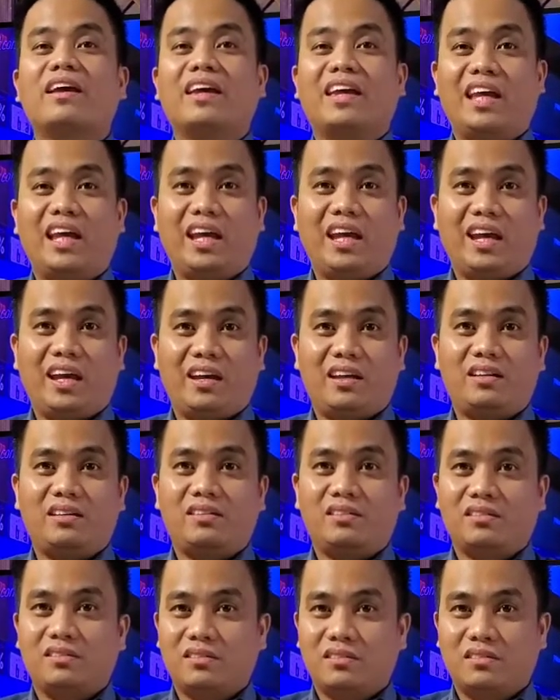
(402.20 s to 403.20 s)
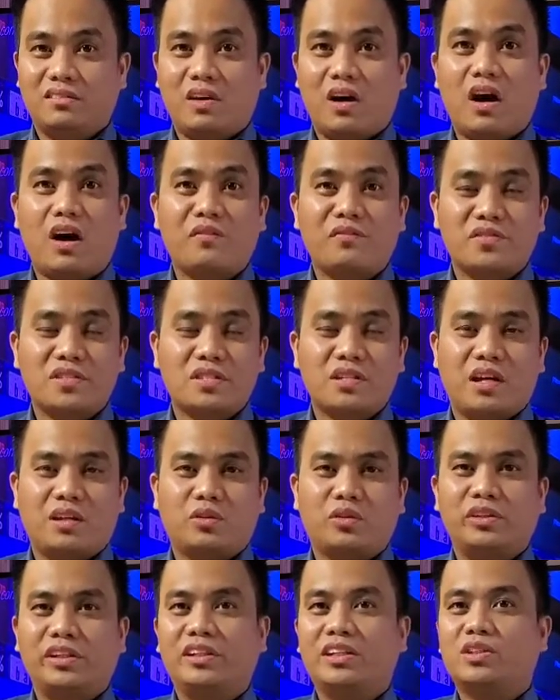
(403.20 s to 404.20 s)
and offset
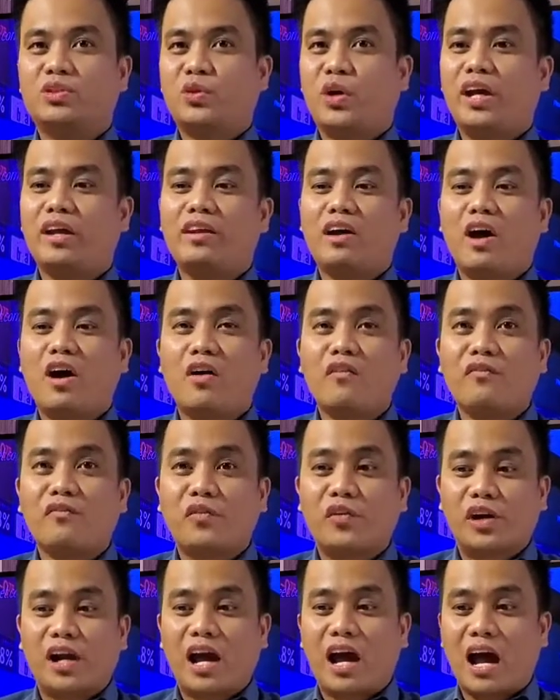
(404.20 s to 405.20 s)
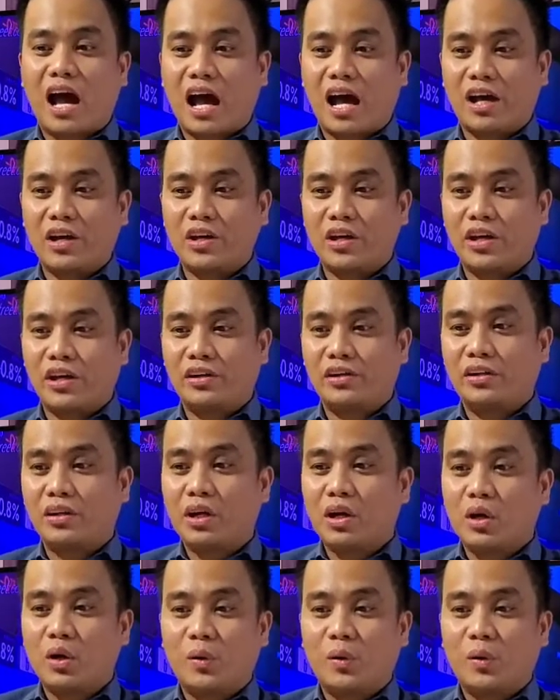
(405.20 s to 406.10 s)
or in a trade-off for a higher